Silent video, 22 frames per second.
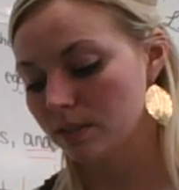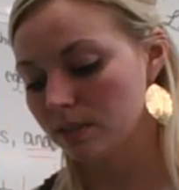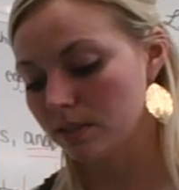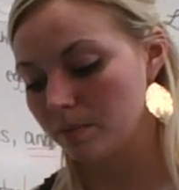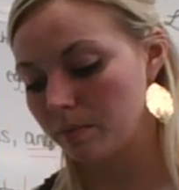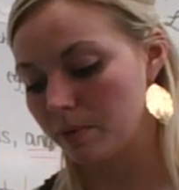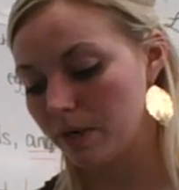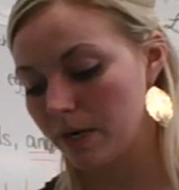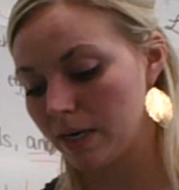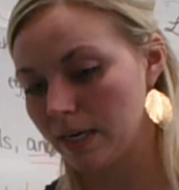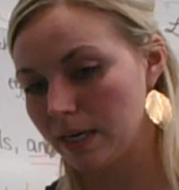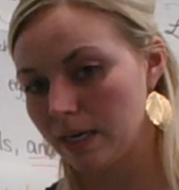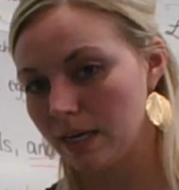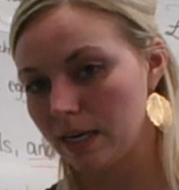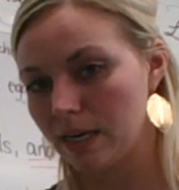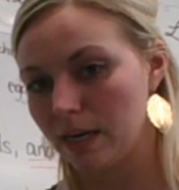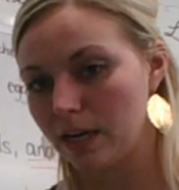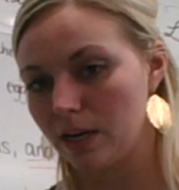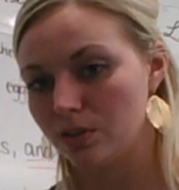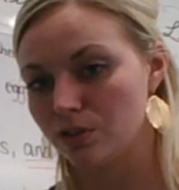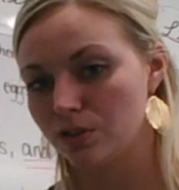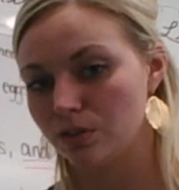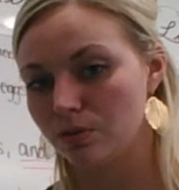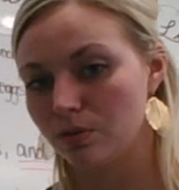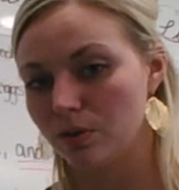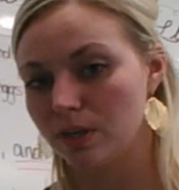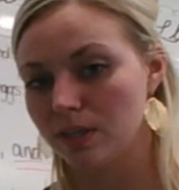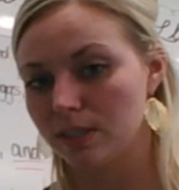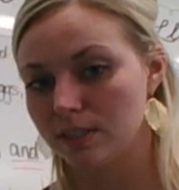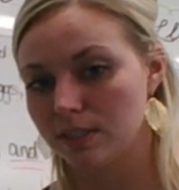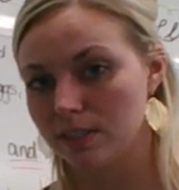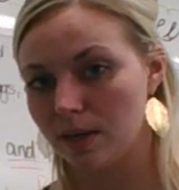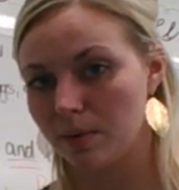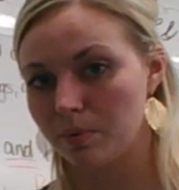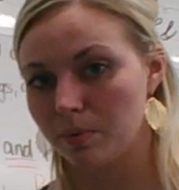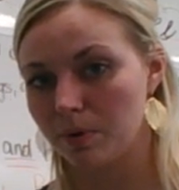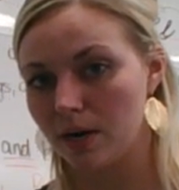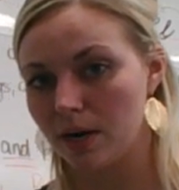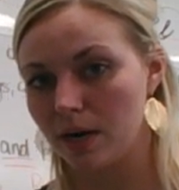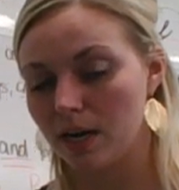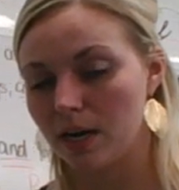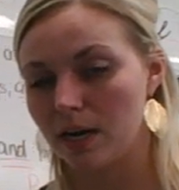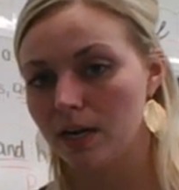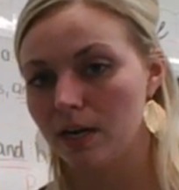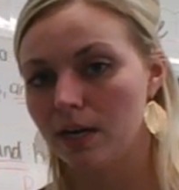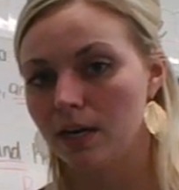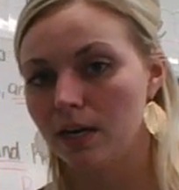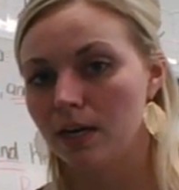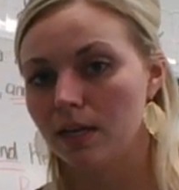the predicate, and you're going to separate